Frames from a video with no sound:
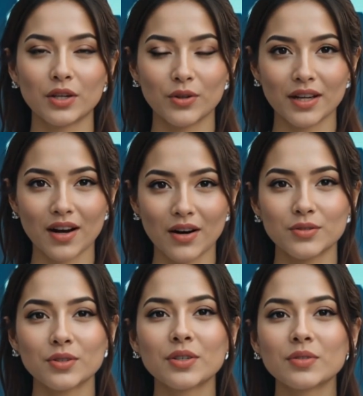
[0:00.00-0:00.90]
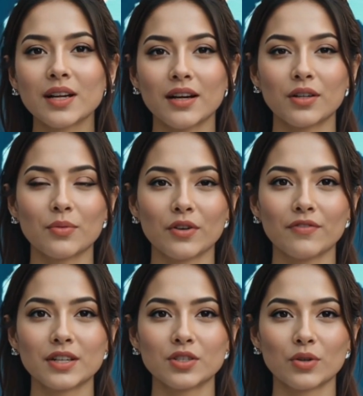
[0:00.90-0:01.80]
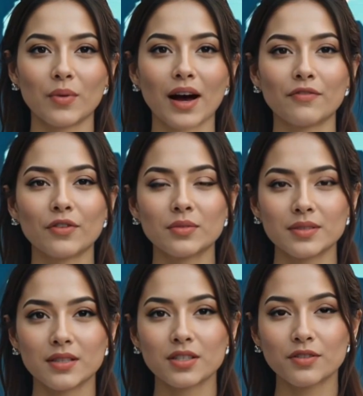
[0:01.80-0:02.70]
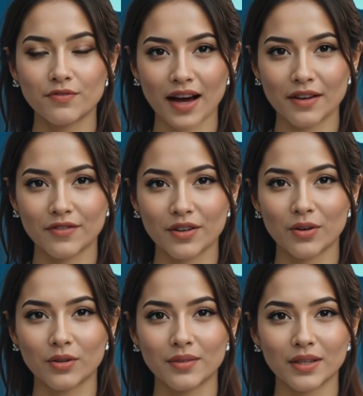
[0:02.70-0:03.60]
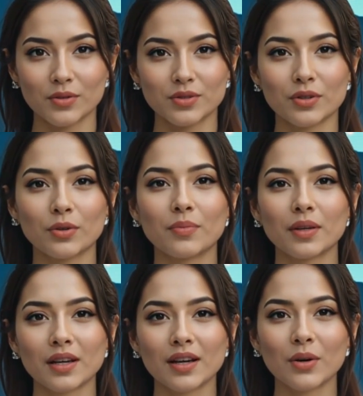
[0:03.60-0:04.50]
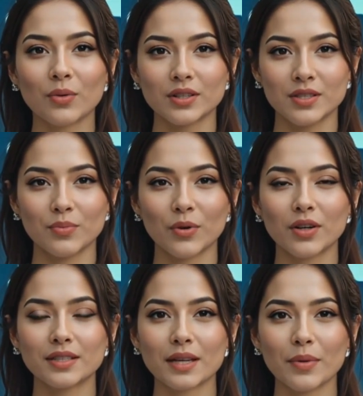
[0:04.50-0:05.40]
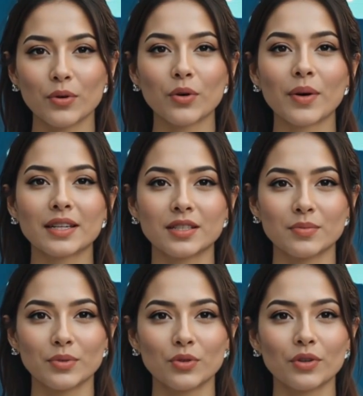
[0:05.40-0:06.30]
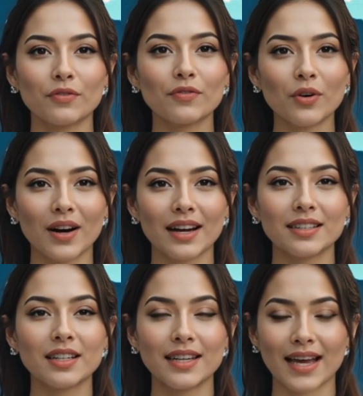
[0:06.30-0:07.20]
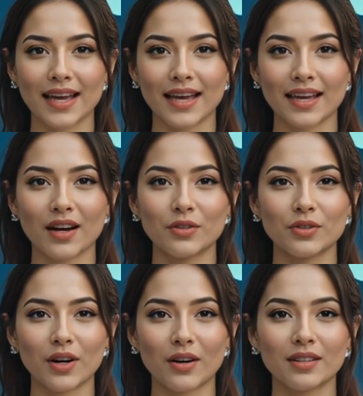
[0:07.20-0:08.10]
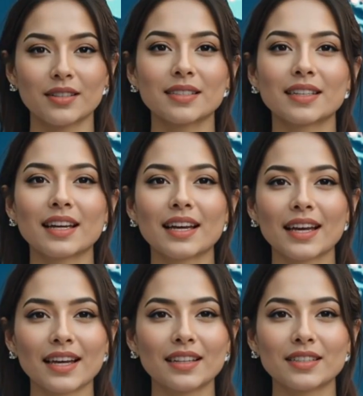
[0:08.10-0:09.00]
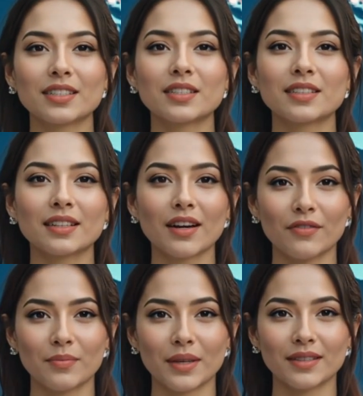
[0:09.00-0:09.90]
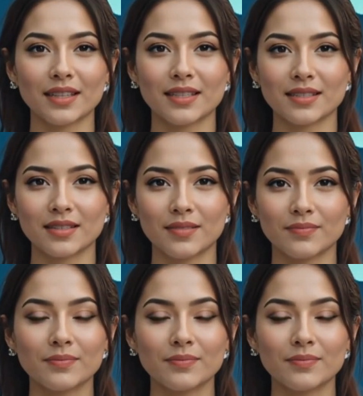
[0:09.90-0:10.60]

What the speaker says: You can also use other professional platforms such as Fiverr or LegalZoom, where support typically ranges between $400 and $800, in addition to the government fees.